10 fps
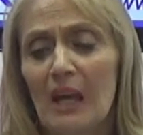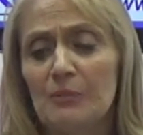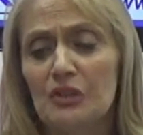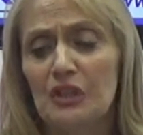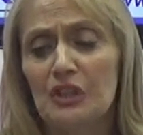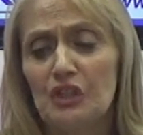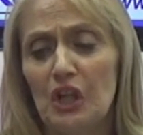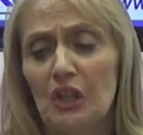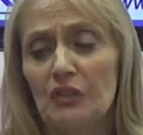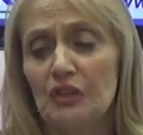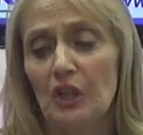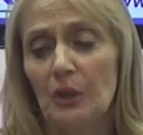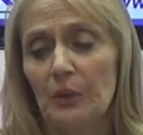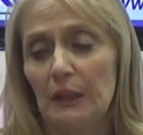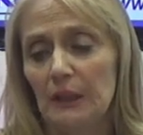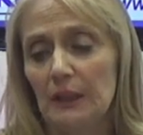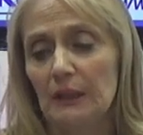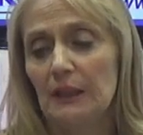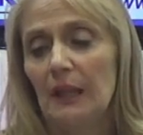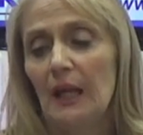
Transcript: I'm just going to share the show here,